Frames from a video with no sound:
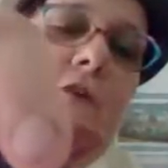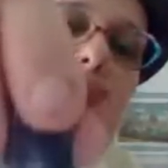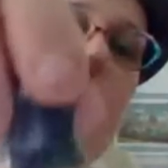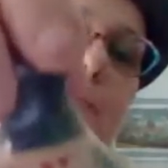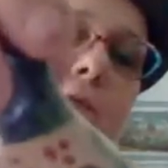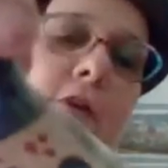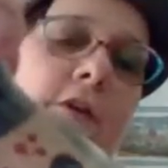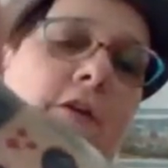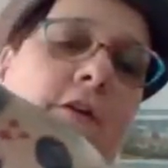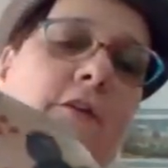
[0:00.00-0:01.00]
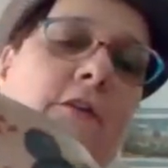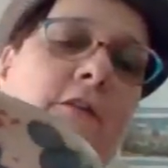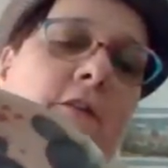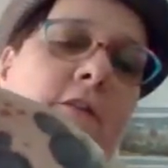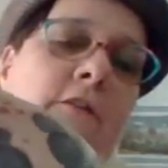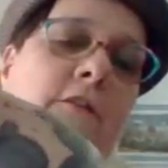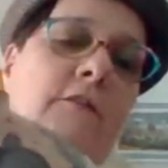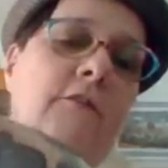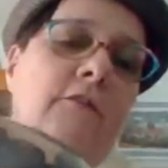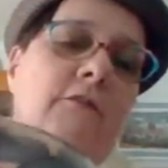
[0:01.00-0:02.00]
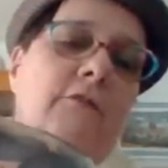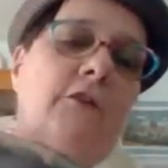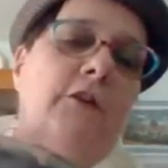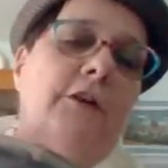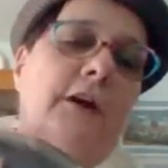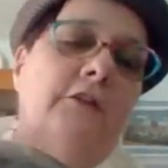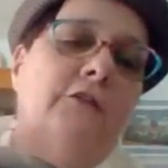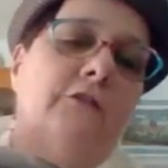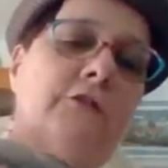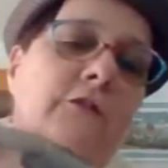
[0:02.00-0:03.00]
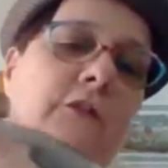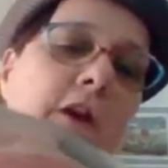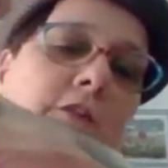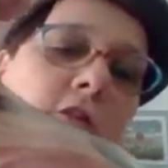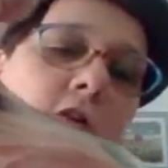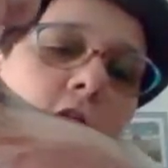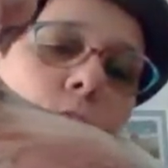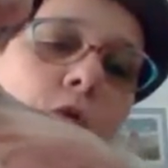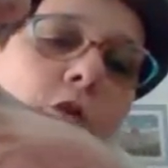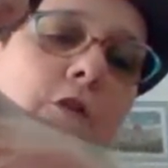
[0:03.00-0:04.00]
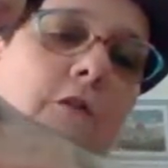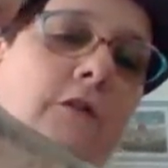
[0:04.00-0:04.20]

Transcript: very pretty, very nice, nice artwork.